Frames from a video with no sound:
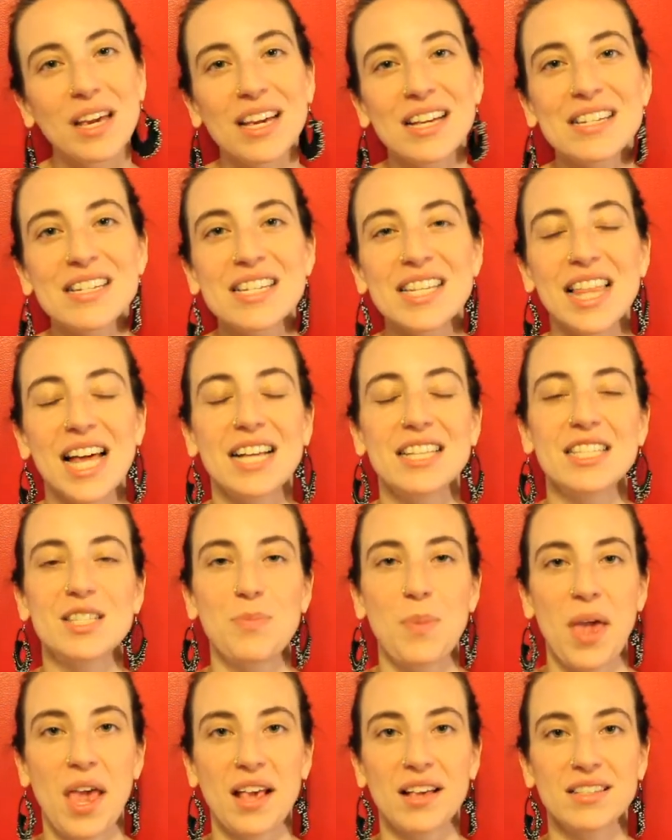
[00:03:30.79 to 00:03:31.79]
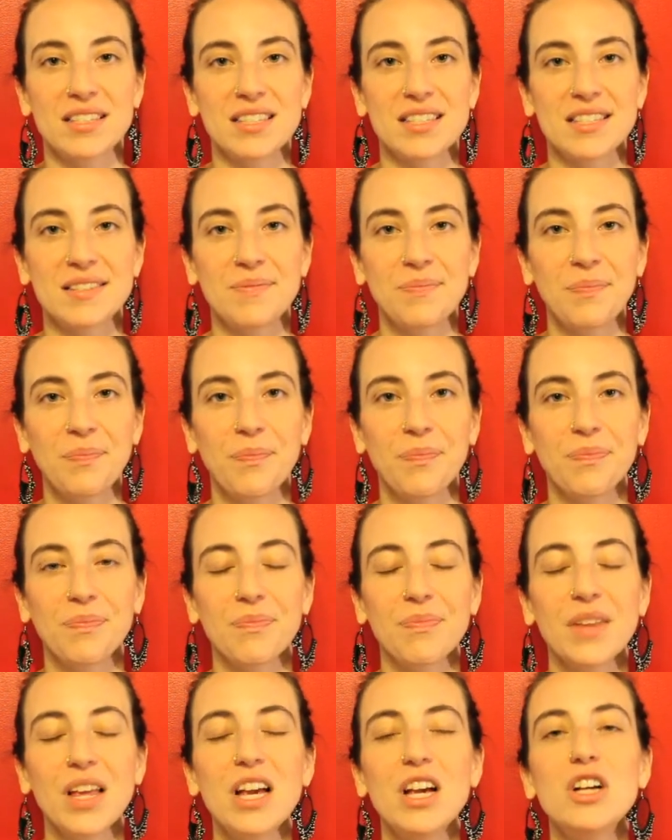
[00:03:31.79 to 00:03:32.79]
into that space.
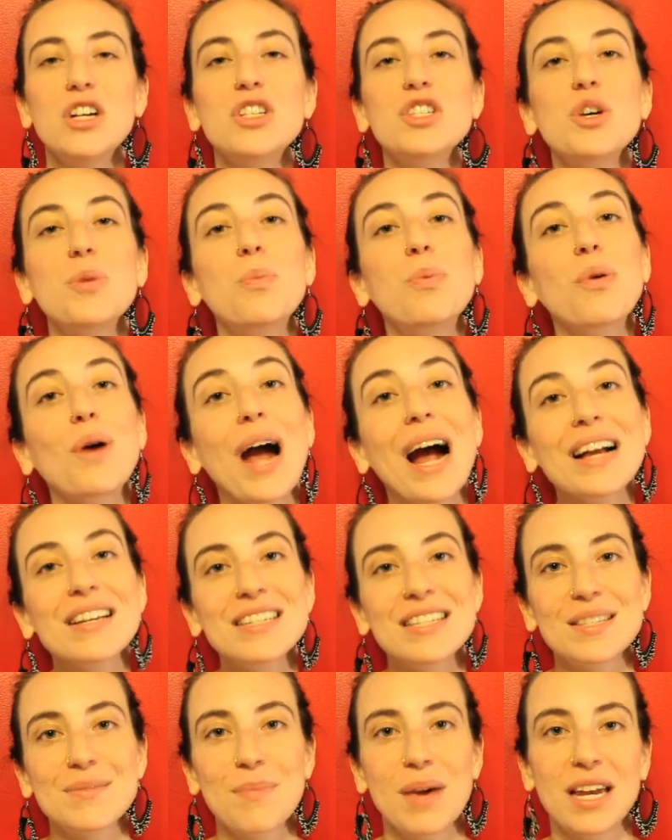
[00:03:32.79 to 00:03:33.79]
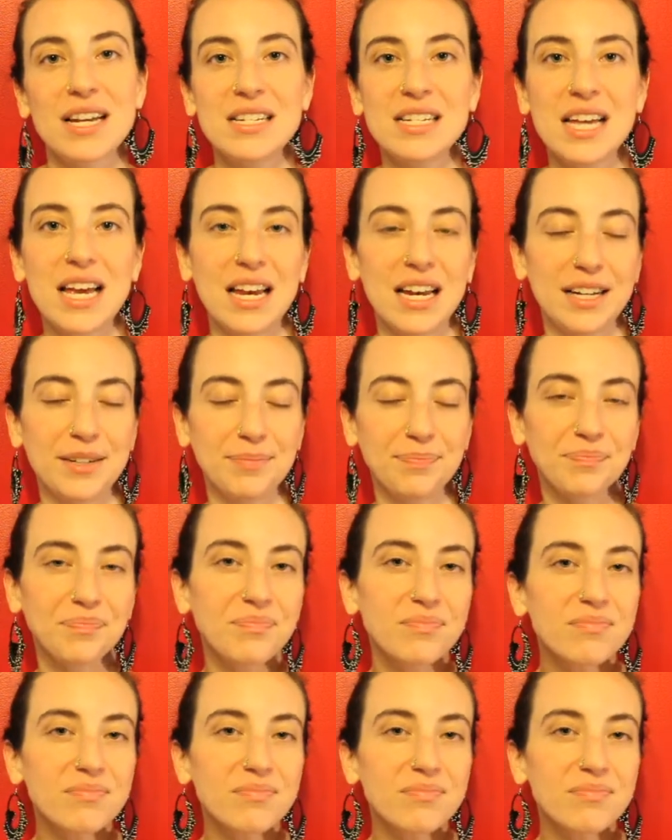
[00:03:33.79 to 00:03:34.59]
So practice meditating.